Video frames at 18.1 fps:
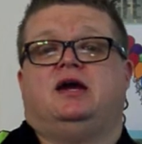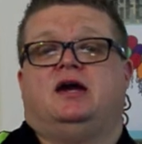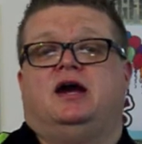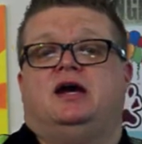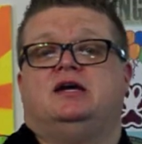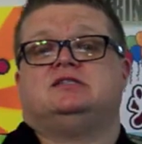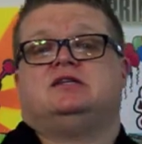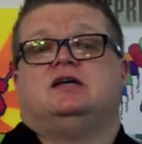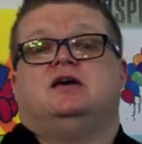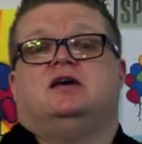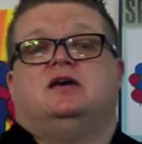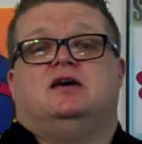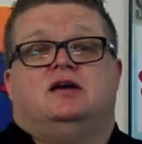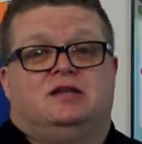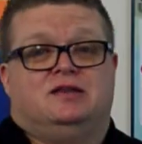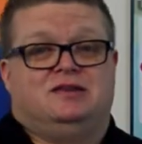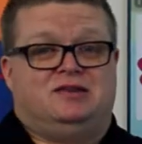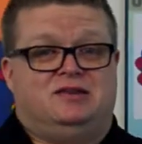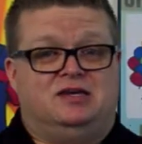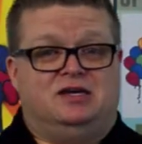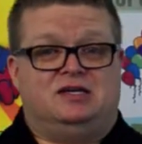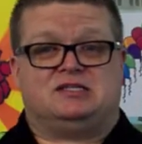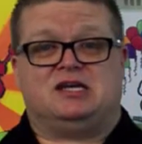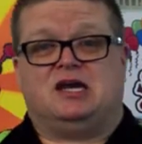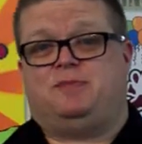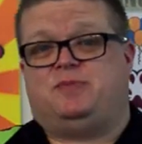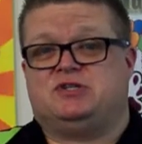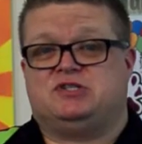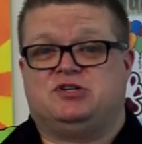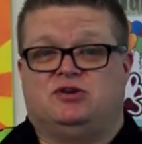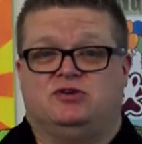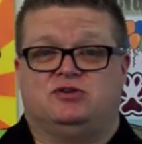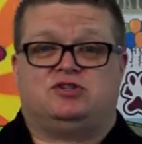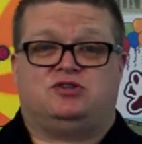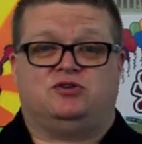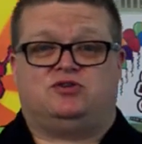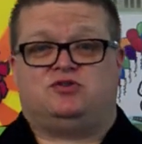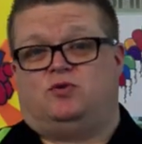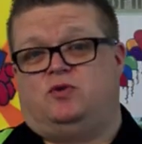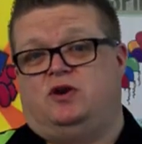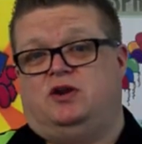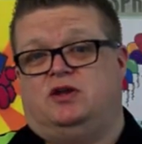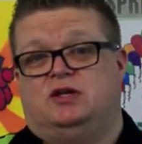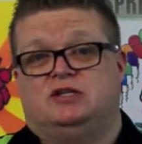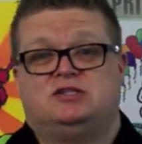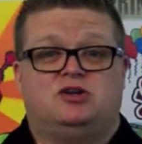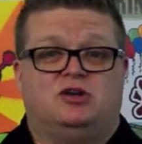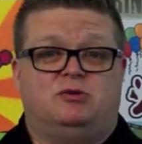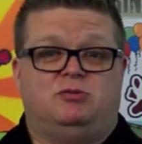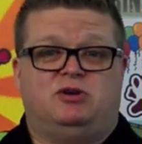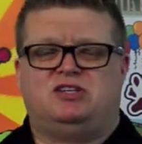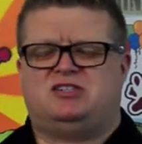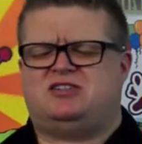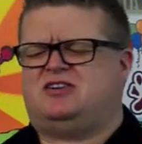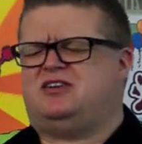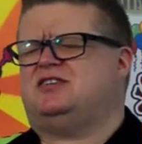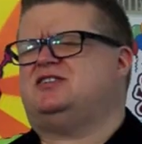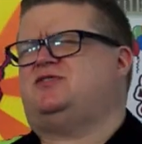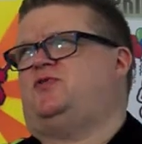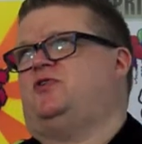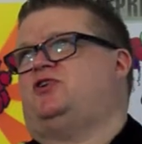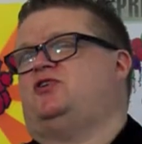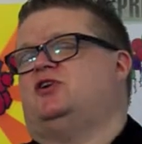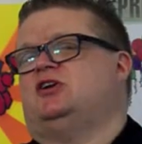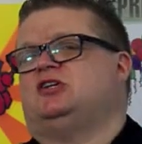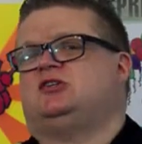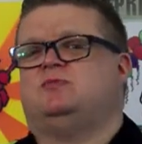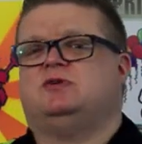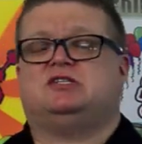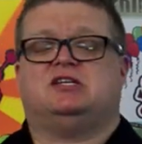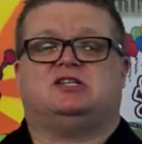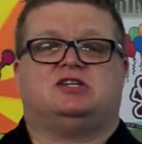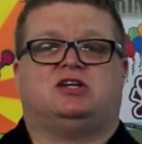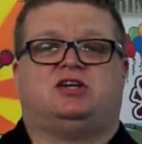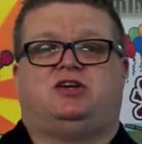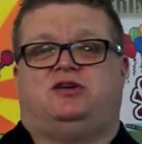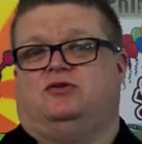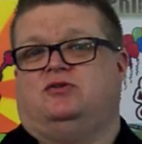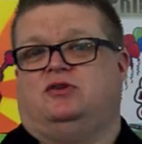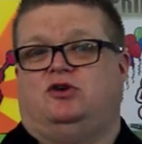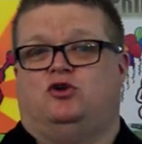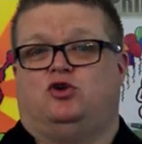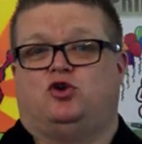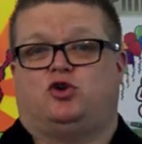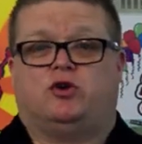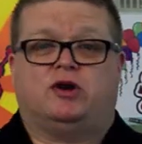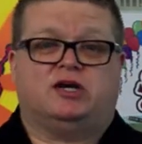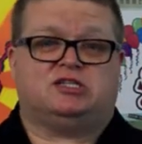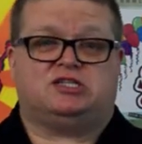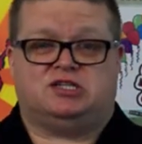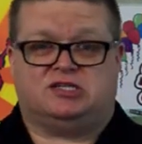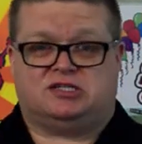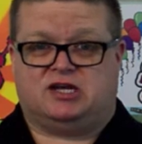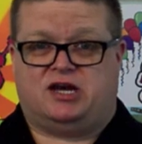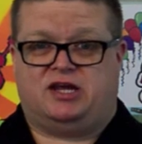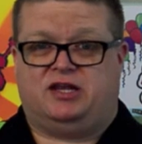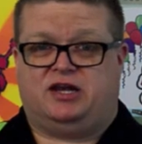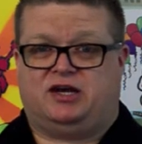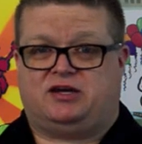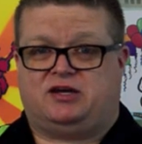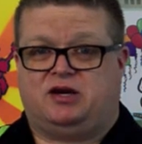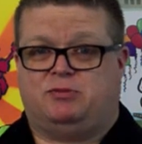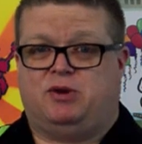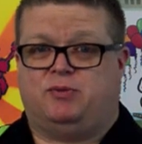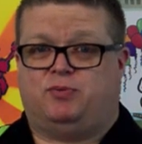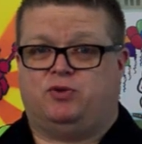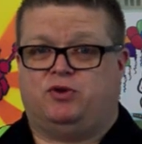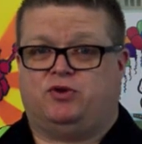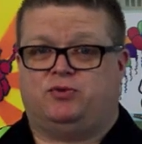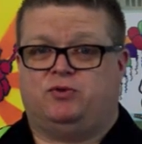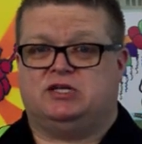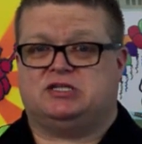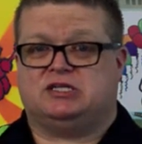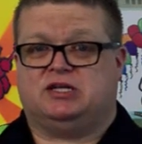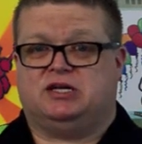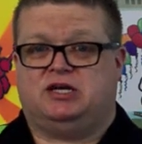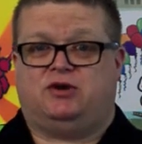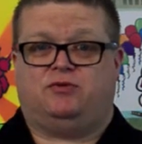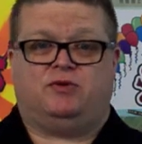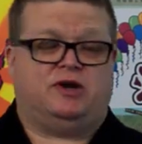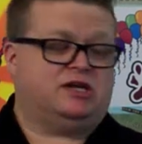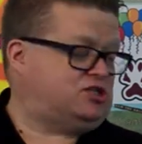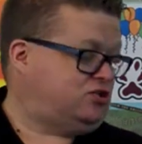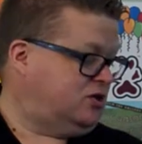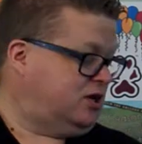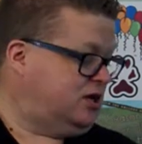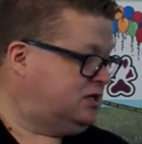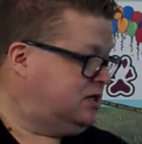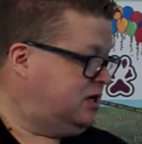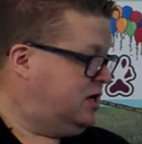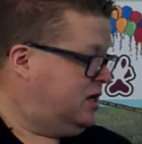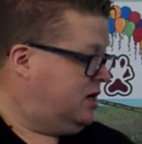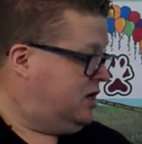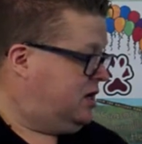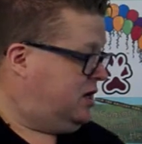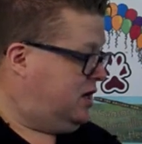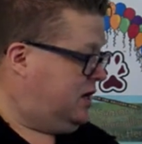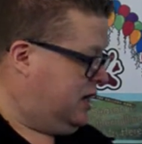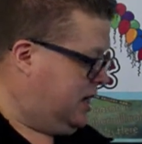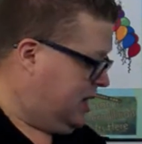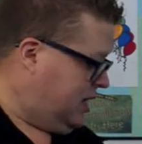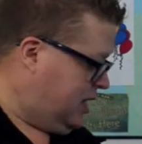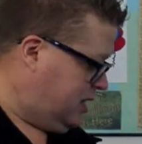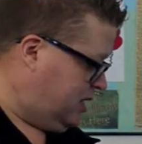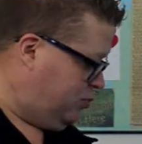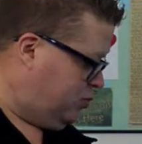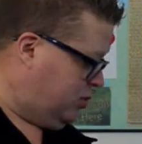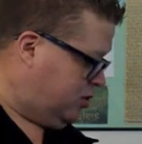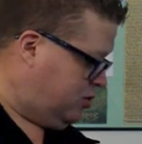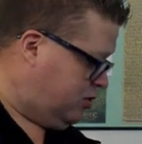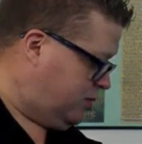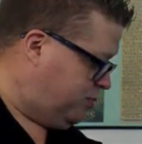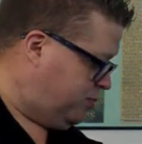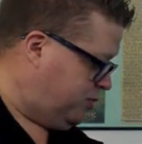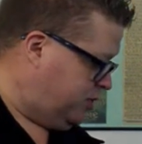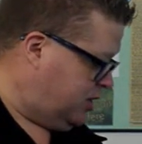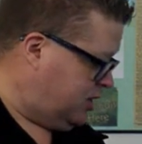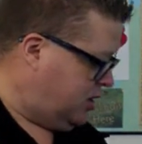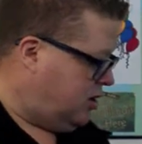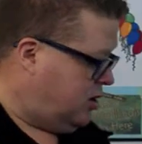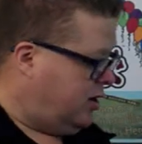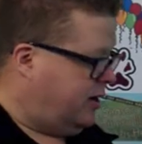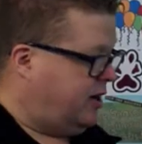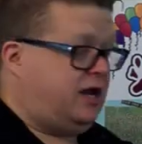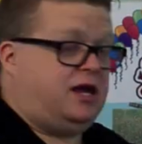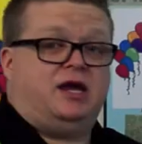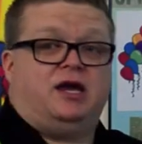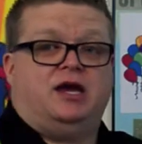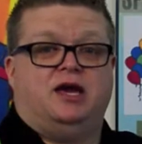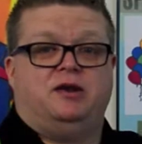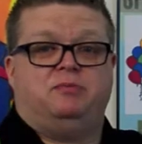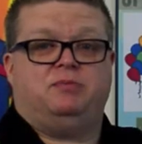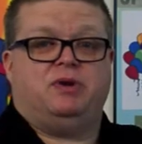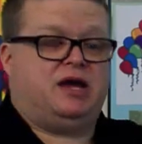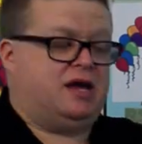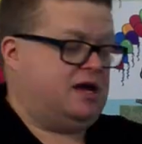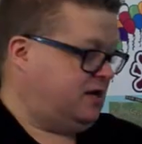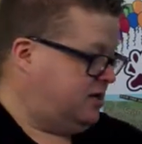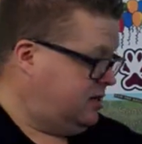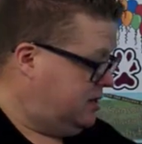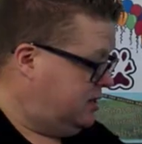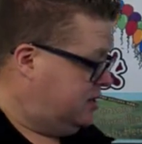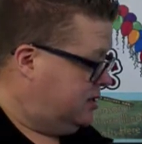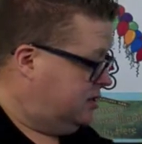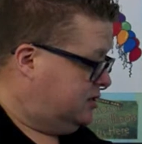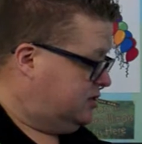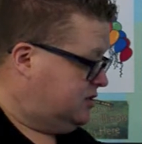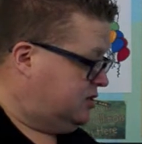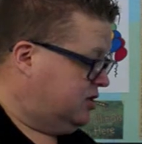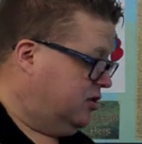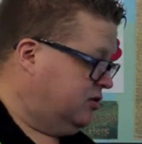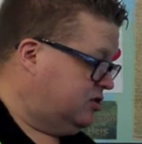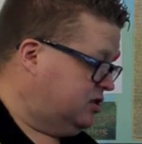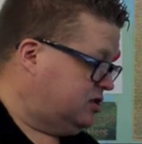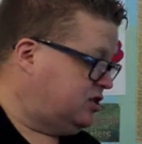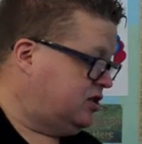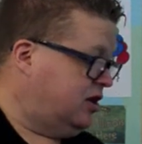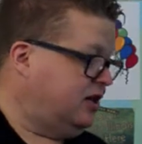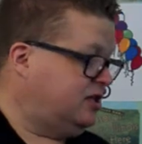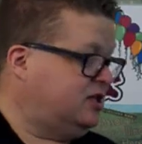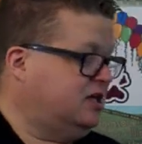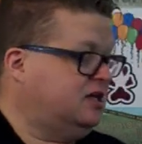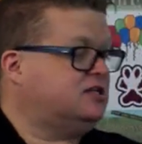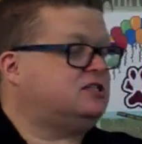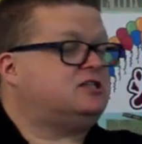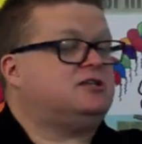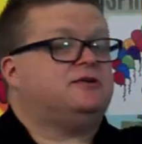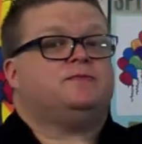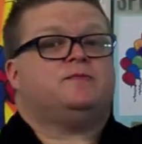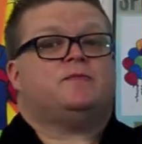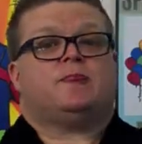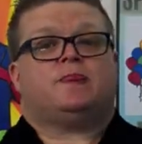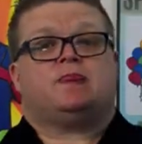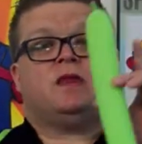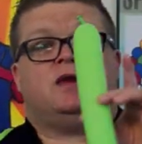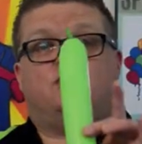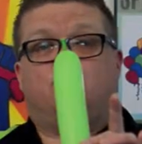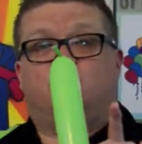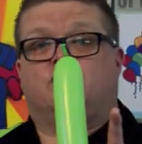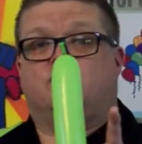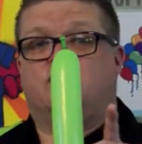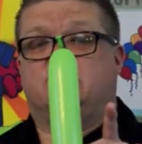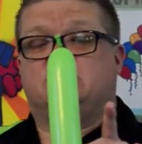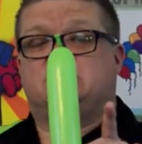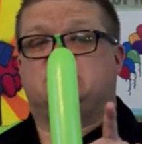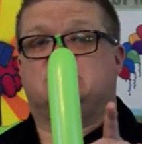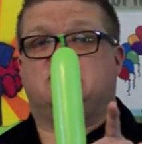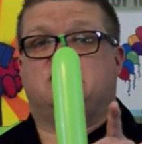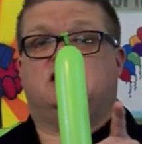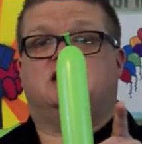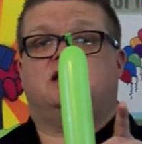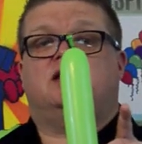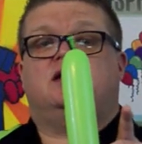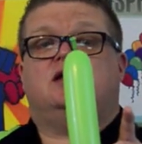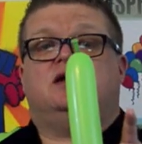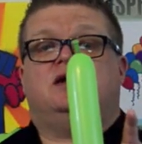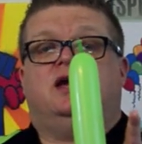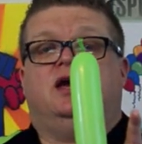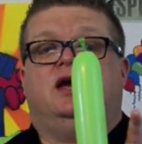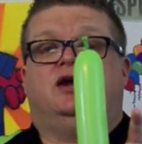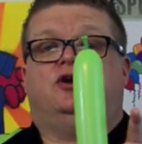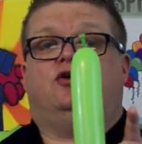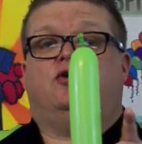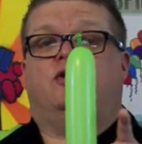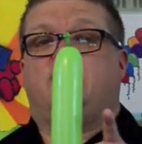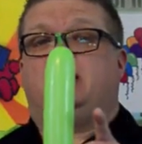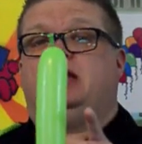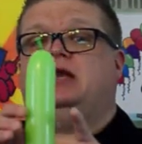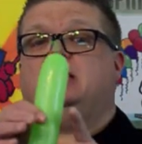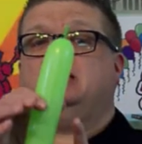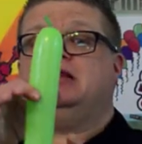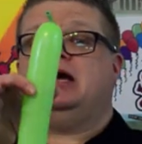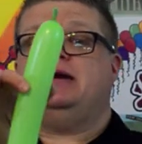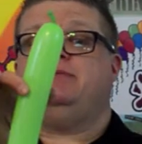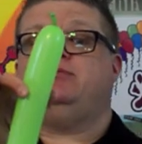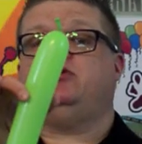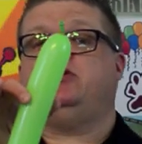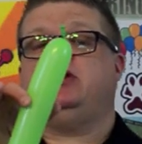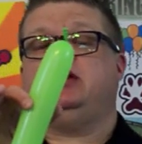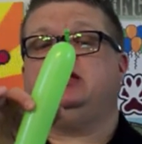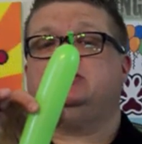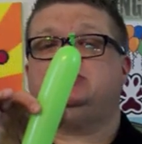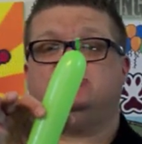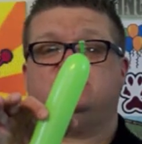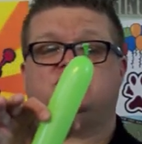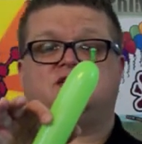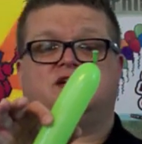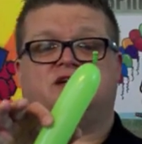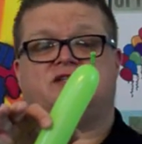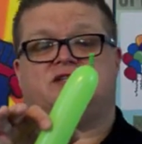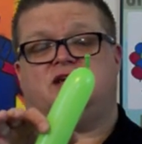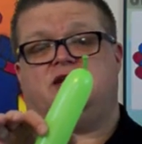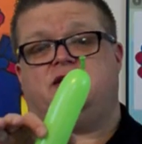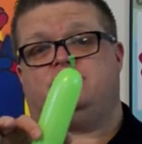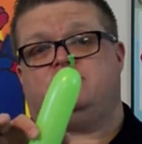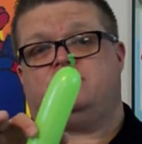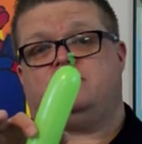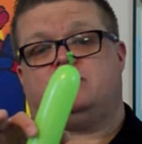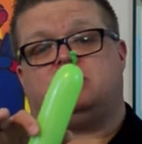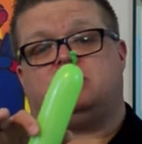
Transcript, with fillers: guys, this episode's tutorial is going to be just for Christmas. It's a cute little Grinch design that I come up with recently at a restaurant. And we're going to put it on a headband. So to start this, we're going to need a green, lime green 260.